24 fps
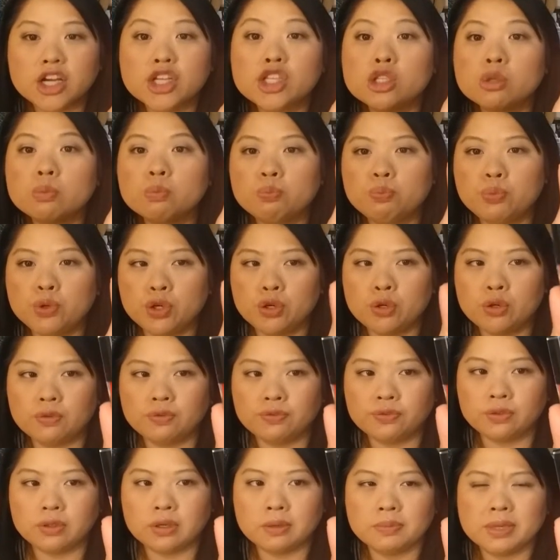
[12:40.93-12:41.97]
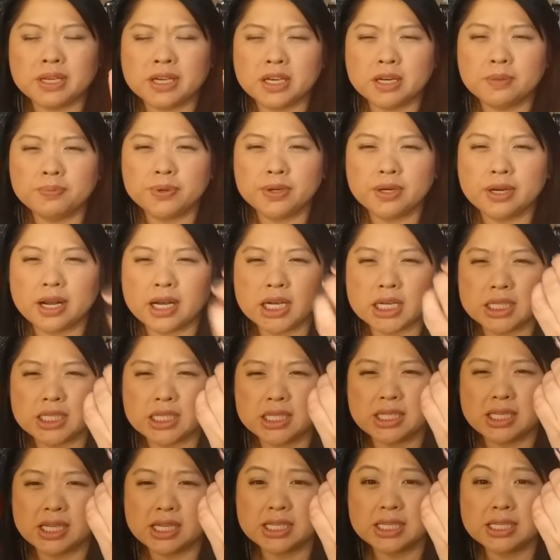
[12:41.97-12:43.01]
It's beautiful. I'm not going to put it on because
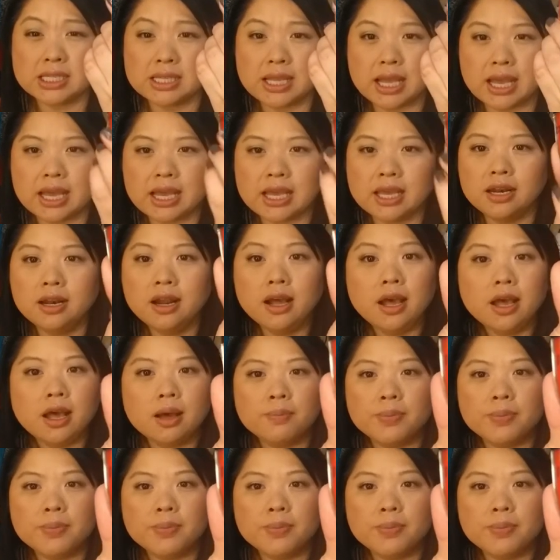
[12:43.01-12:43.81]
it does stain,